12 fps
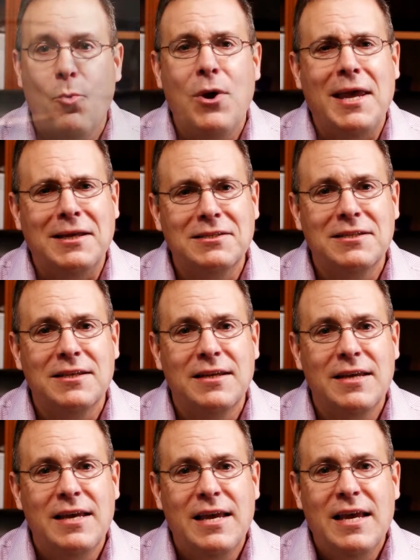weeks.
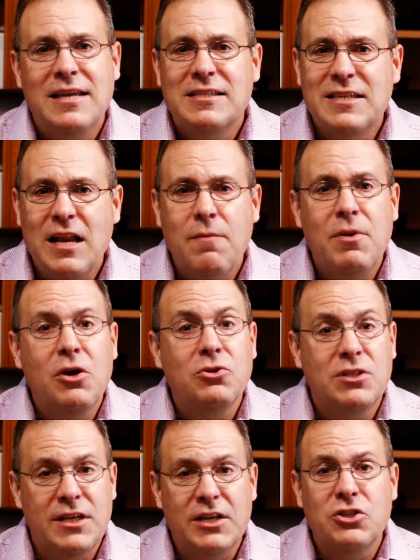Senate Bill
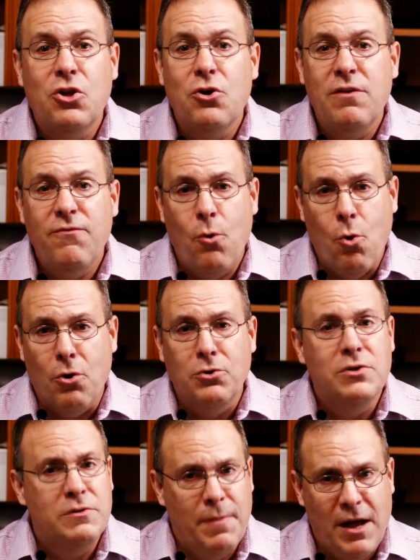634,
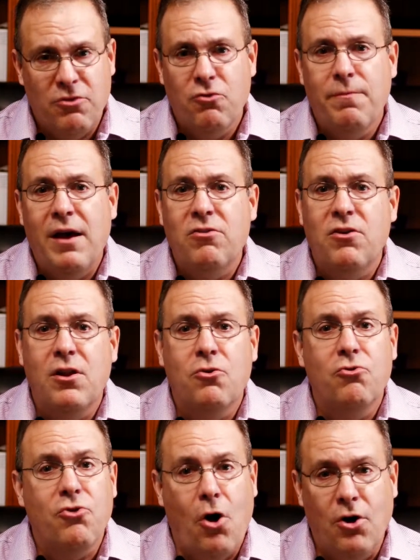sponsored by
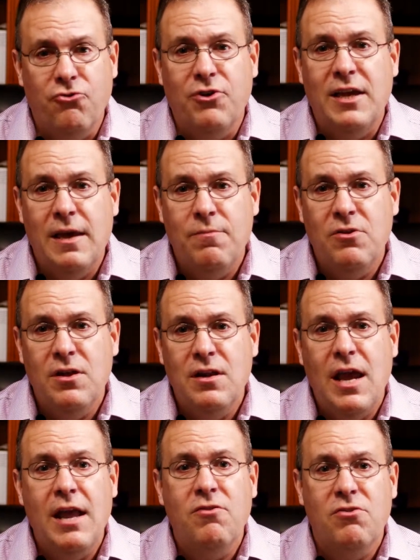Senators Audrey
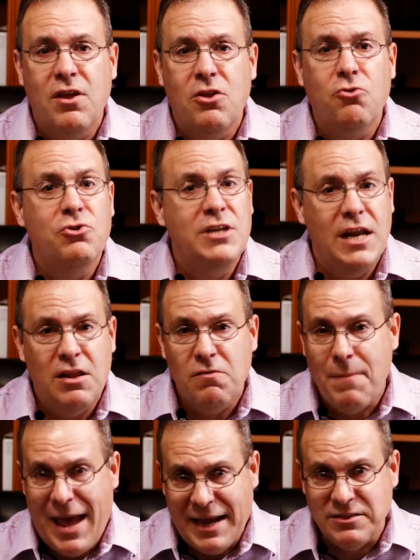Gibson and Senator Dennis
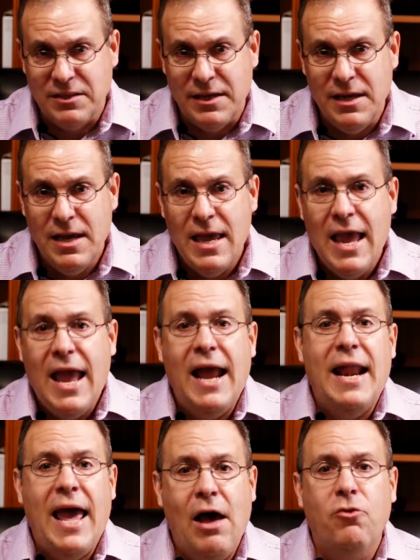Baxley,
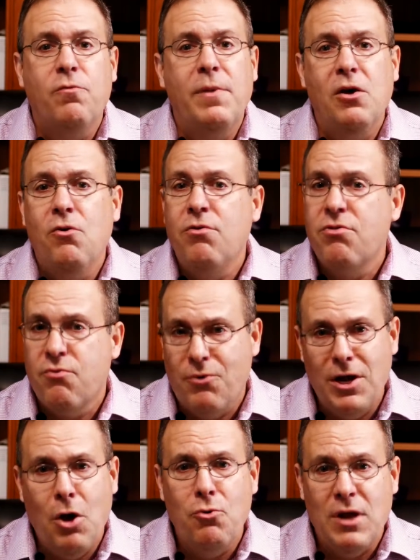and House Bill
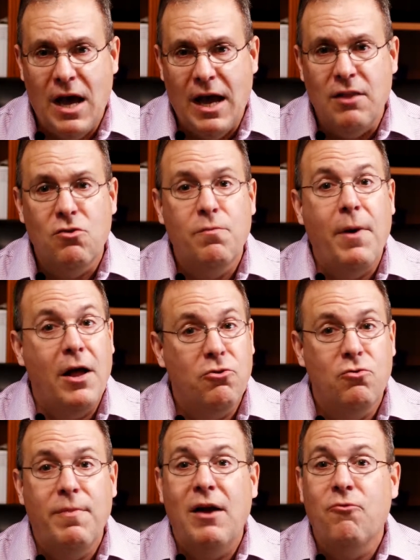309,
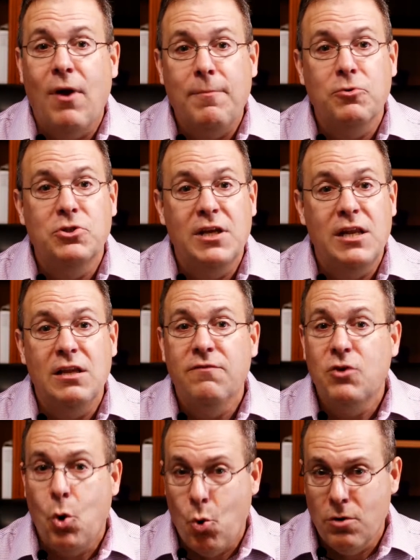sponsored by
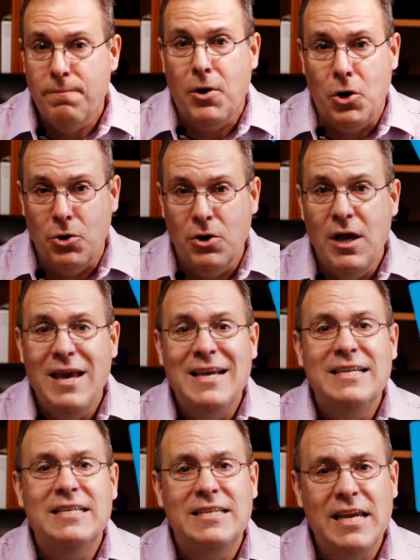Representative Cord Byrd,
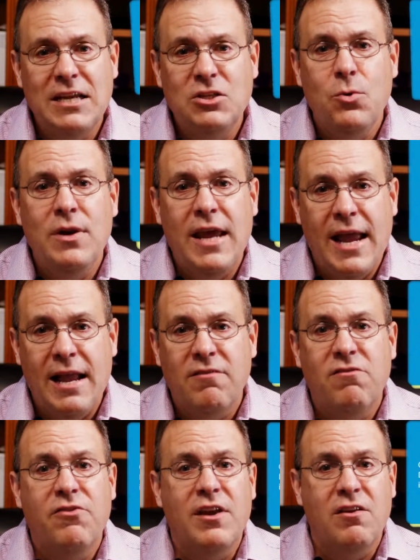seek to
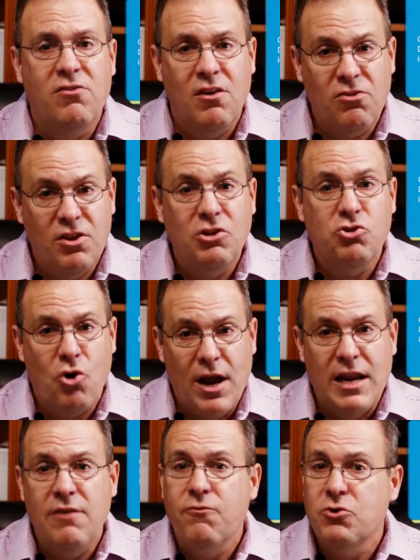enhance the existing
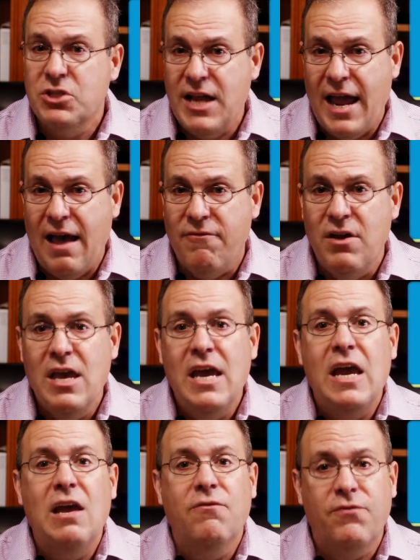training for staff
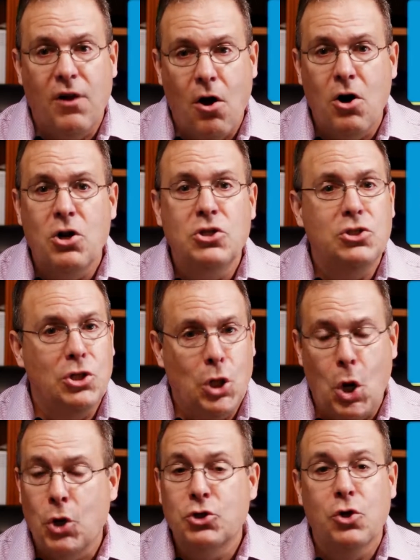in Florida's
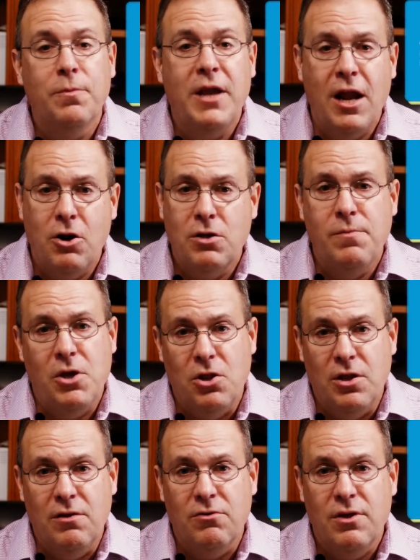long-term care
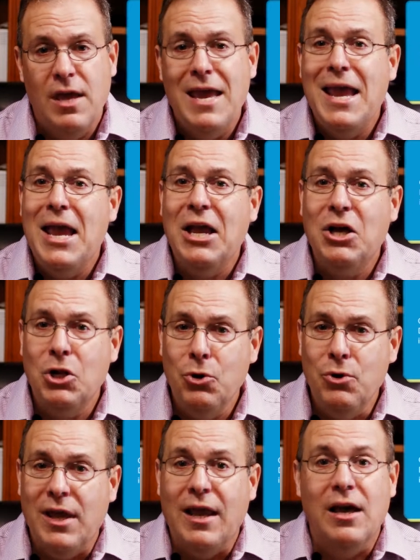communities,
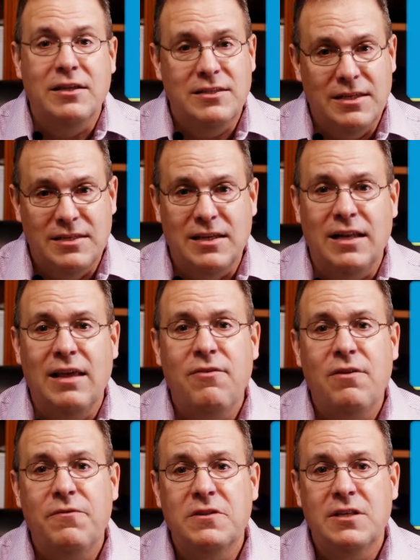including assisted
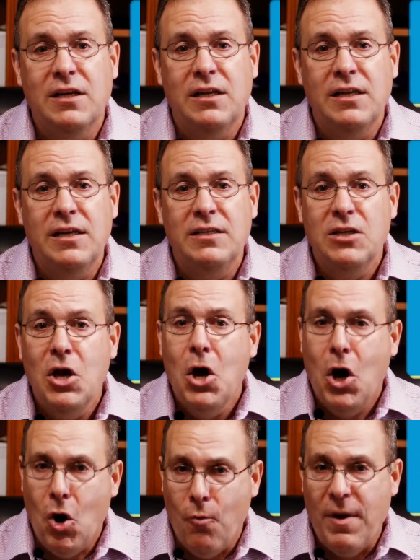living facilities,
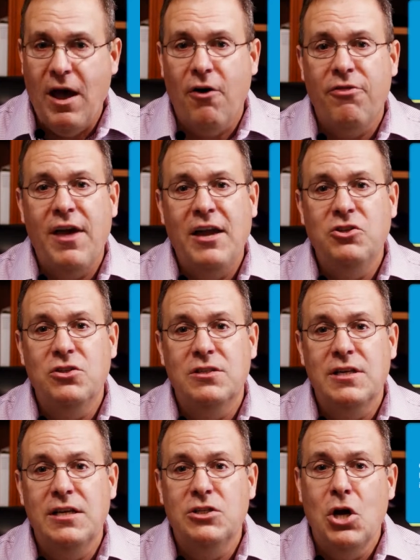home health
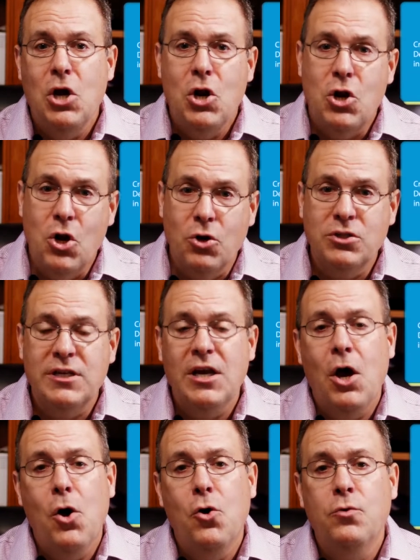agencies, nursing
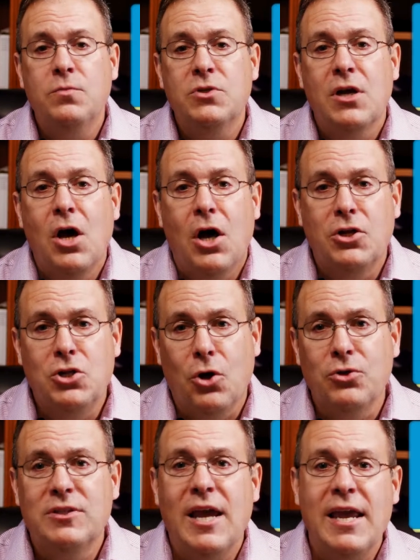homes,
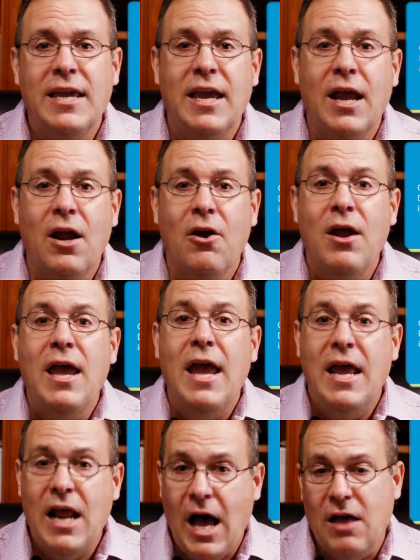adult daycare,
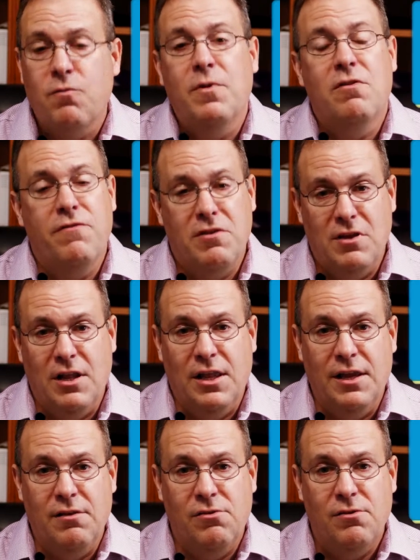and hospice
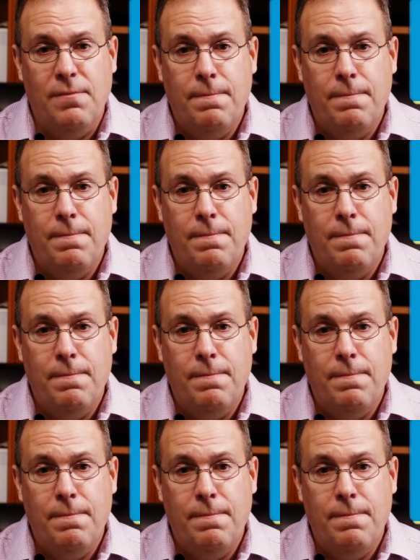facilities.